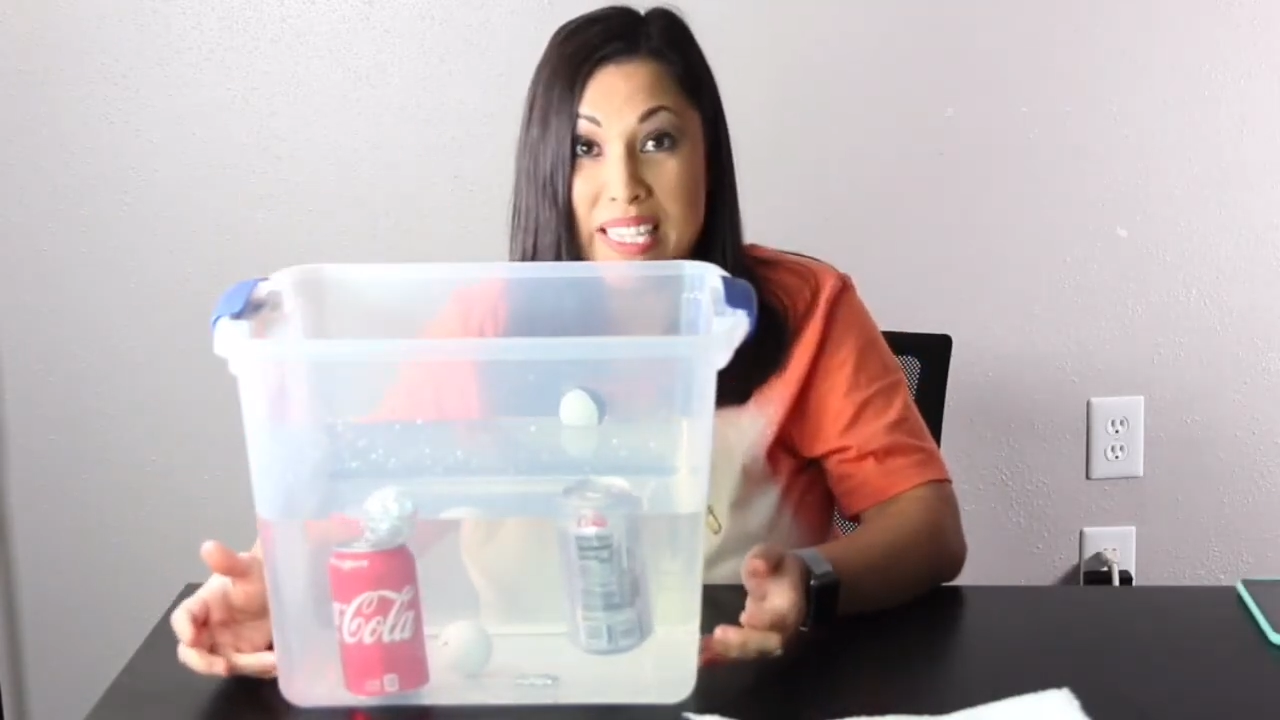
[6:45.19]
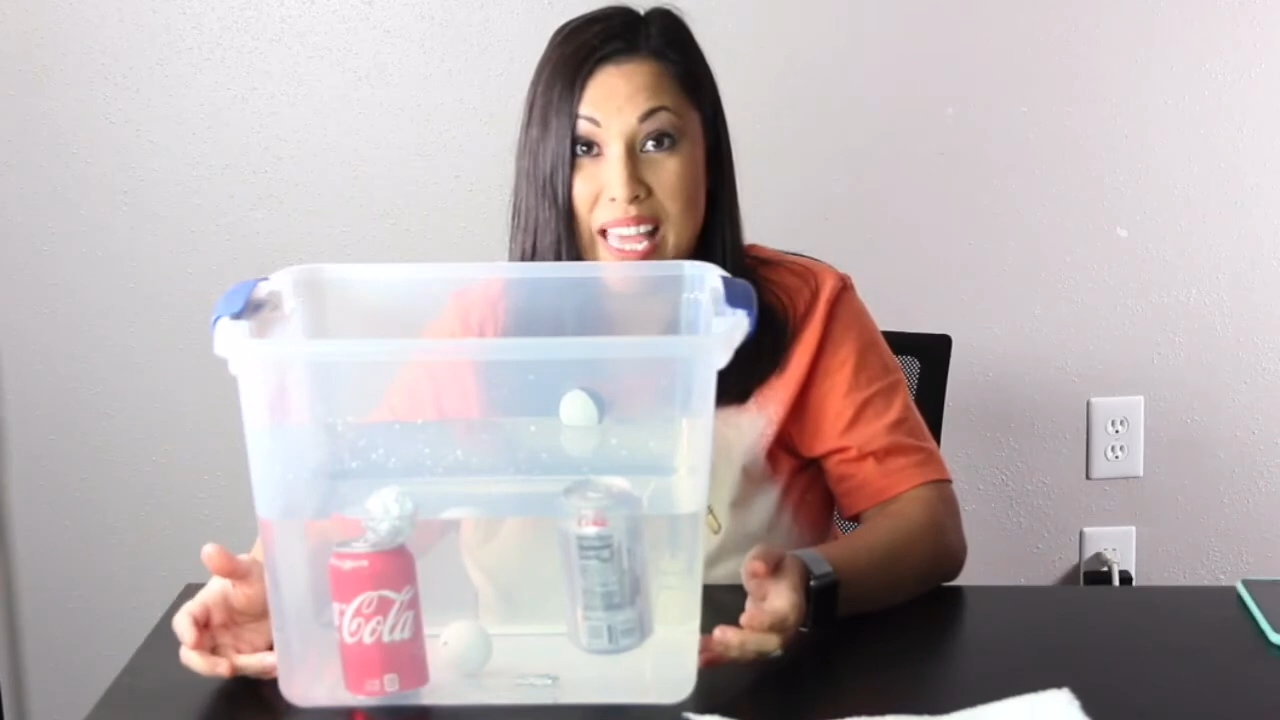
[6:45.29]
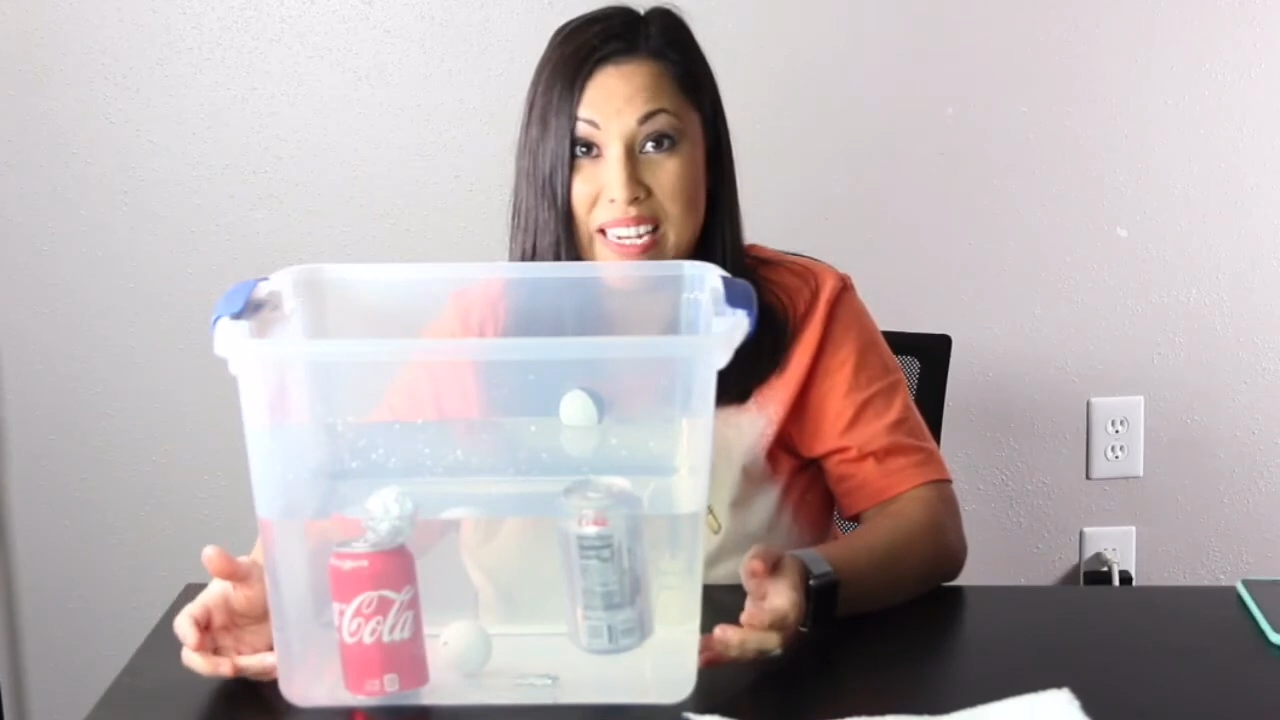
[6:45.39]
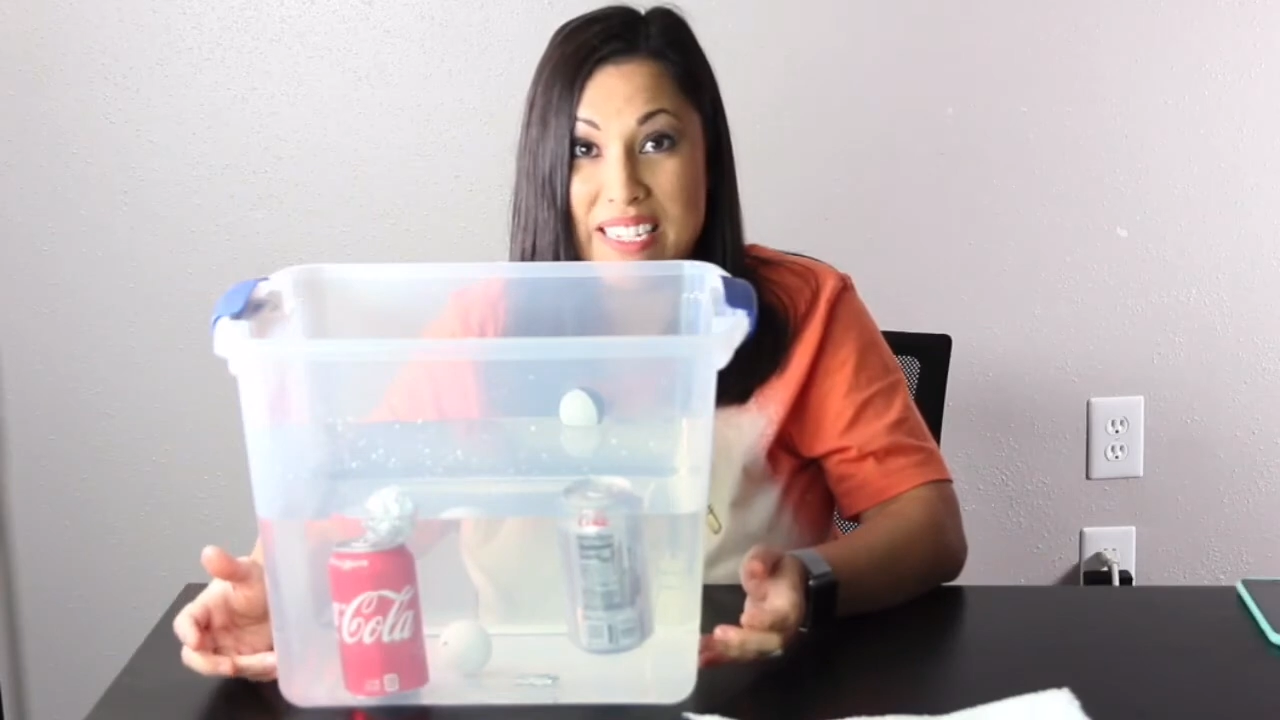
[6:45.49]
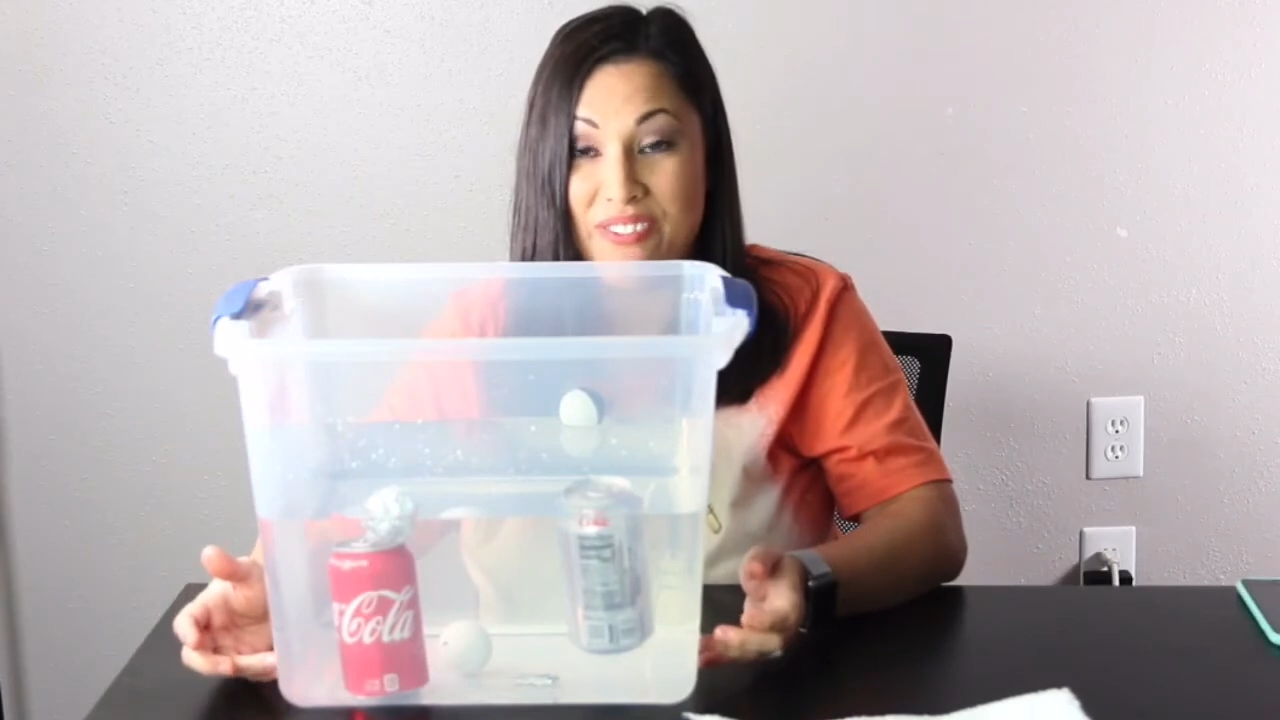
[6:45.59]

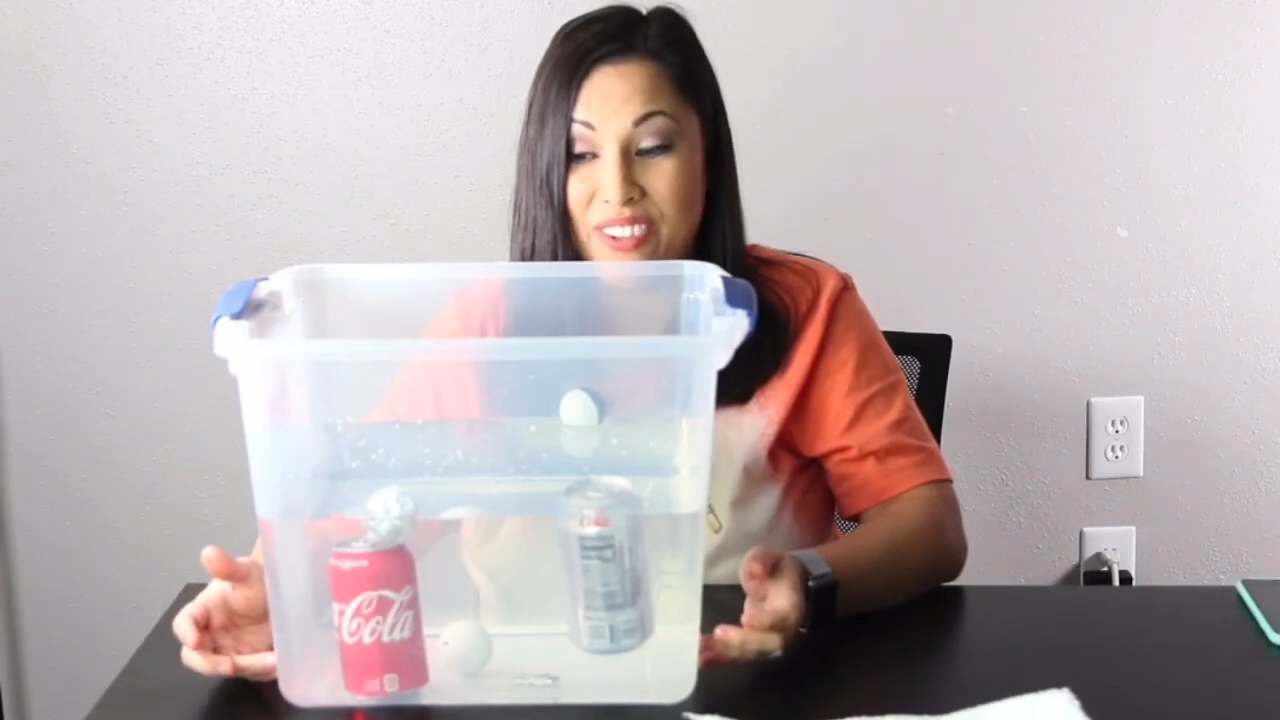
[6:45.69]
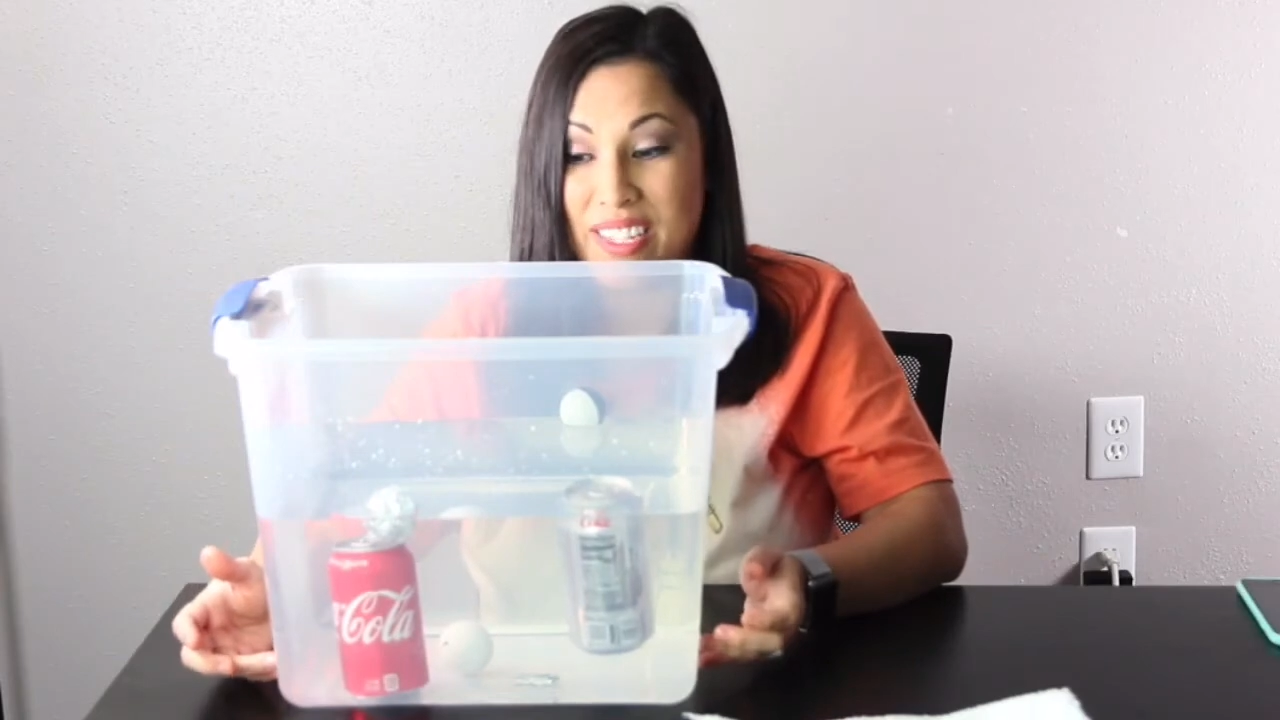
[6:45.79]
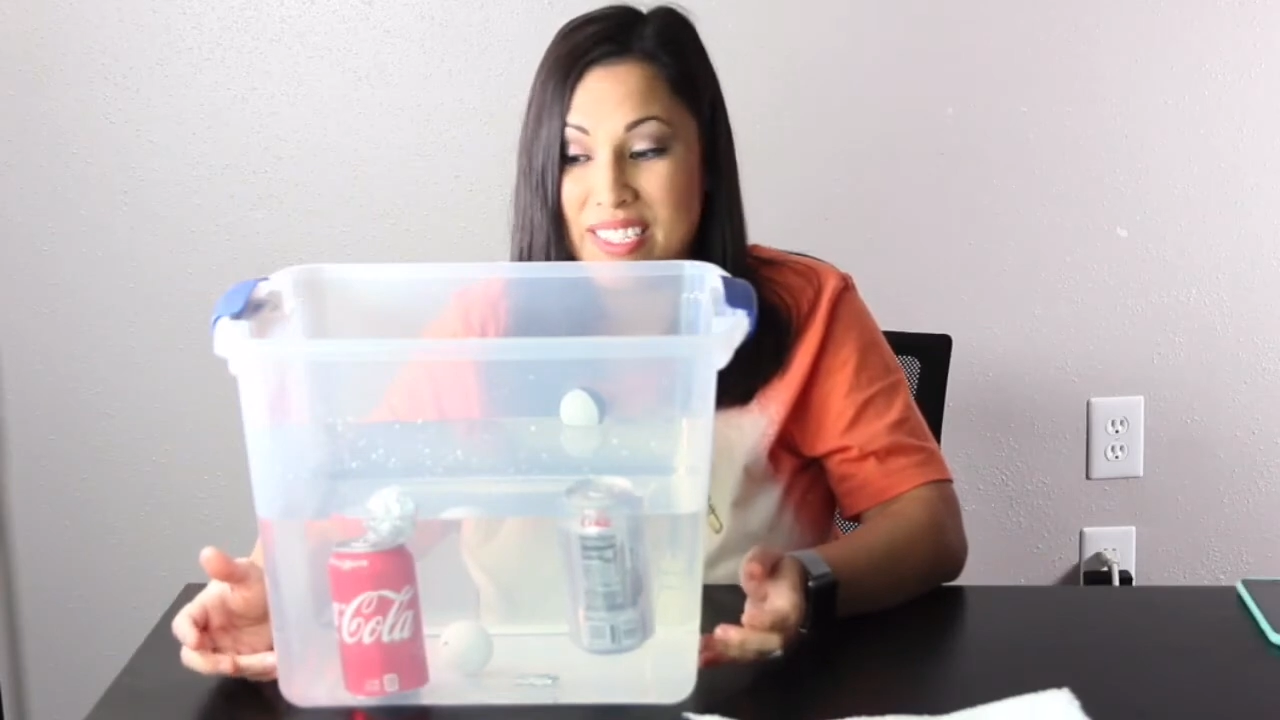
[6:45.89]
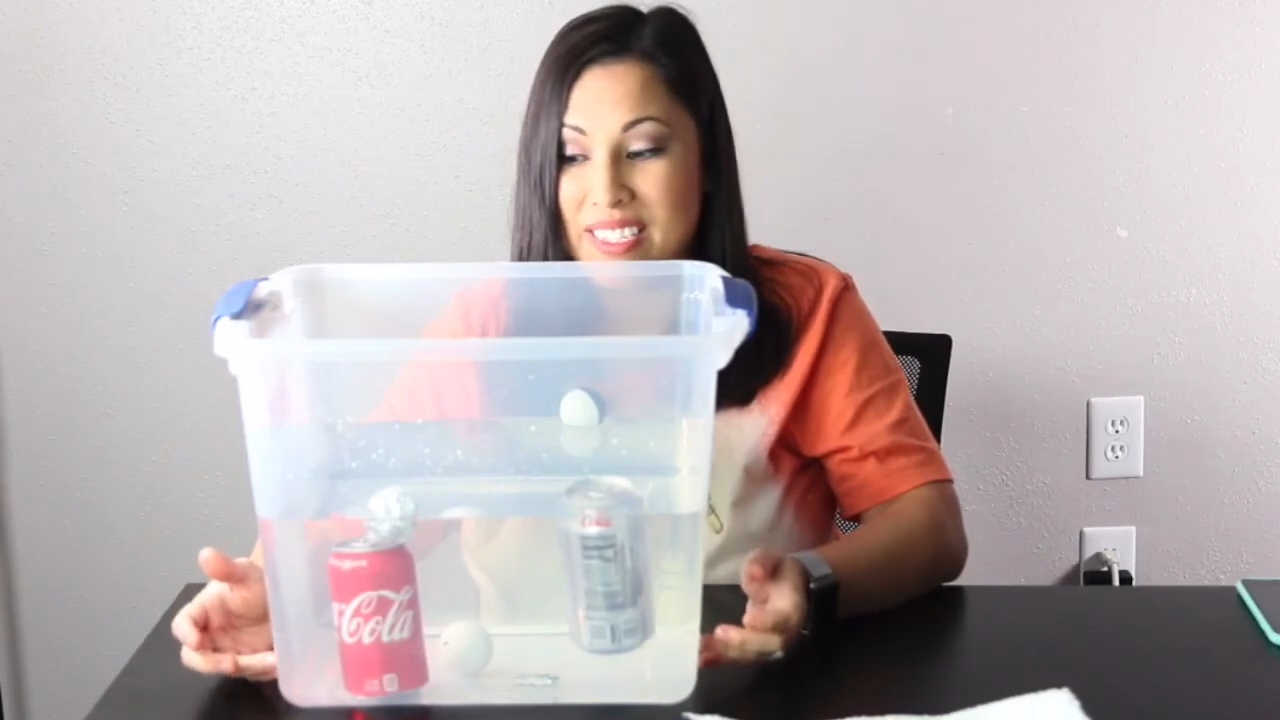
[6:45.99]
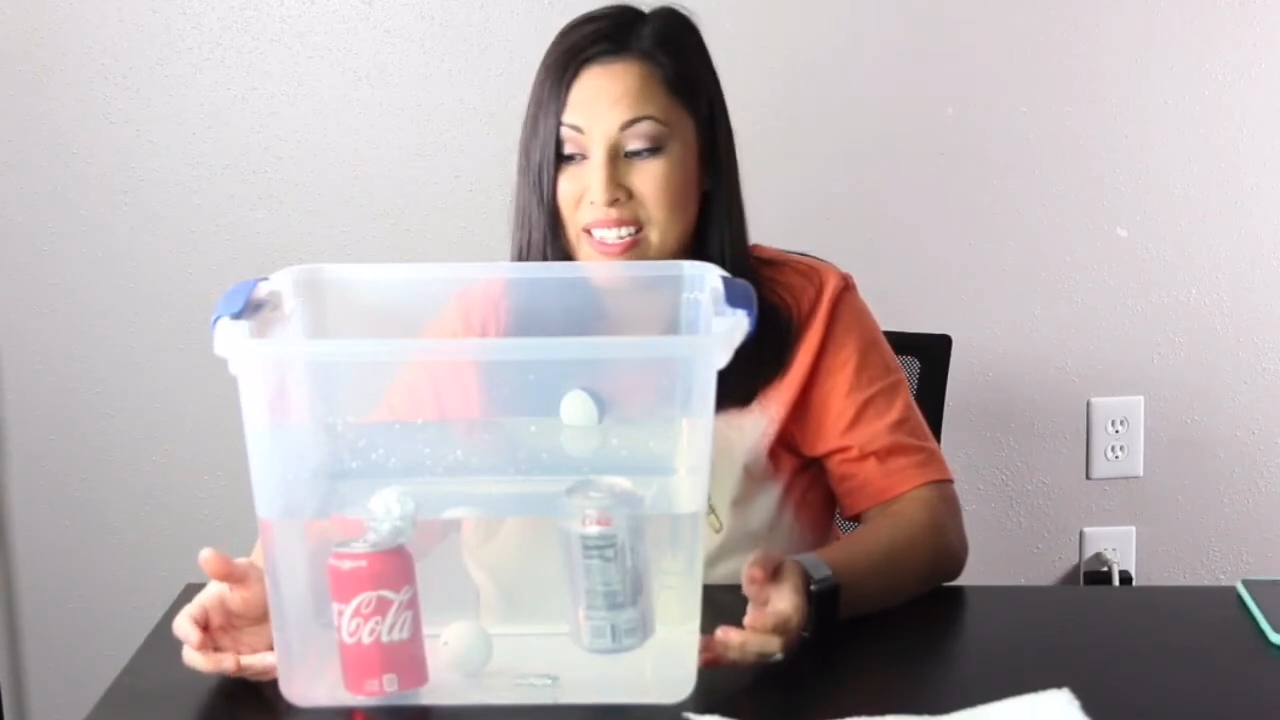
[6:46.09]
that difference.